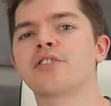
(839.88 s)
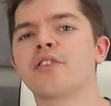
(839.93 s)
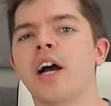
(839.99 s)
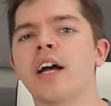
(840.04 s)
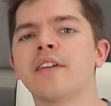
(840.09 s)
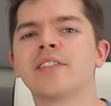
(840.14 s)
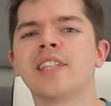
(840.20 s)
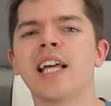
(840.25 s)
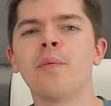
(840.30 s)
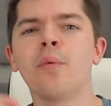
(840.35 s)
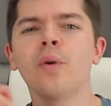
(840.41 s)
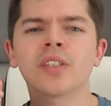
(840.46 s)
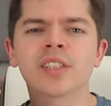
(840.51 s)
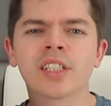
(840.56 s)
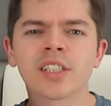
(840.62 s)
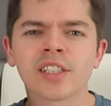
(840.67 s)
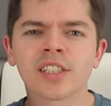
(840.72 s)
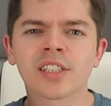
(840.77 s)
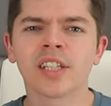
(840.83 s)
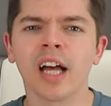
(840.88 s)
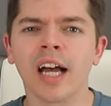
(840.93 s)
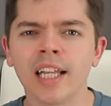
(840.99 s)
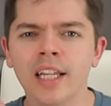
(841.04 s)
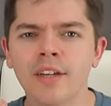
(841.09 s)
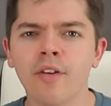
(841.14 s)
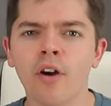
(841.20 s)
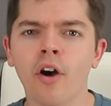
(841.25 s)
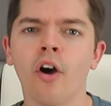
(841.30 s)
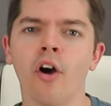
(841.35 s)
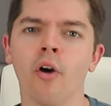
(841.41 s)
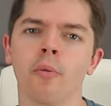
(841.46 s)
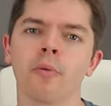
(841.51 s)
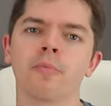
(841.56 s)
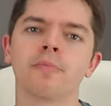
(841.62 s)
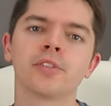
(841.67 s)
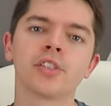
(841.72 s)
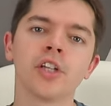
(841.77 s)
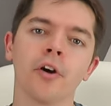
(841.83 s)
drives, there was a sign of hope.
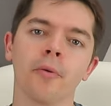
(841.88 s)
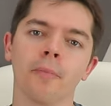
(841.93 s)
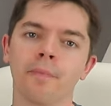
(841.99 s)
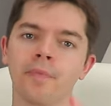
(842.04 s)
So